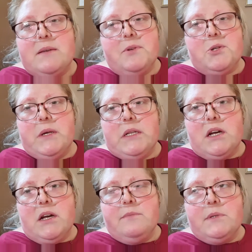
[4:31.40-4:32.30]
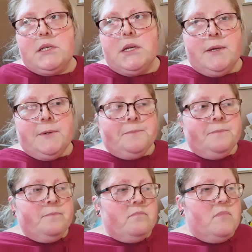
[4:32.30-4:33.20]
in between times.
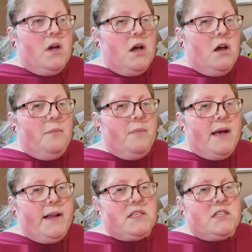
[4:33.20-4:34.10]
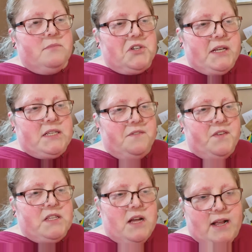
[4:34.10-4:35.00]
And it's some drinks and
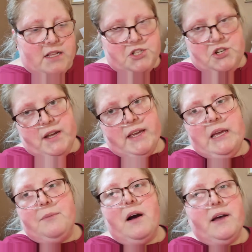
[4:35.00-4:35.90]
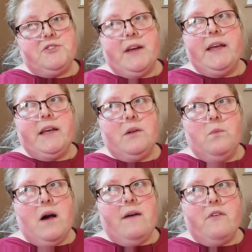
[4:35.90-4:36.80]
things like that to try and keep hydrated
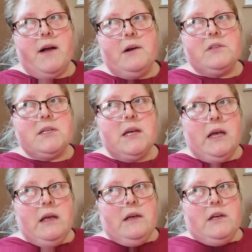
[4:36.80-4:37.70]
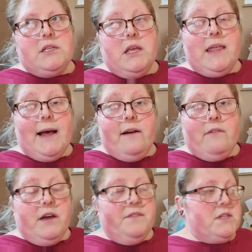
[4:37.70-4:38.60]
and whatever else. So that
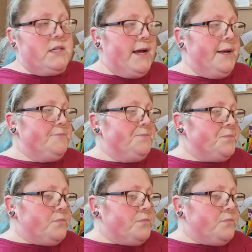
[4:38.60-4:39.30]
arrived today.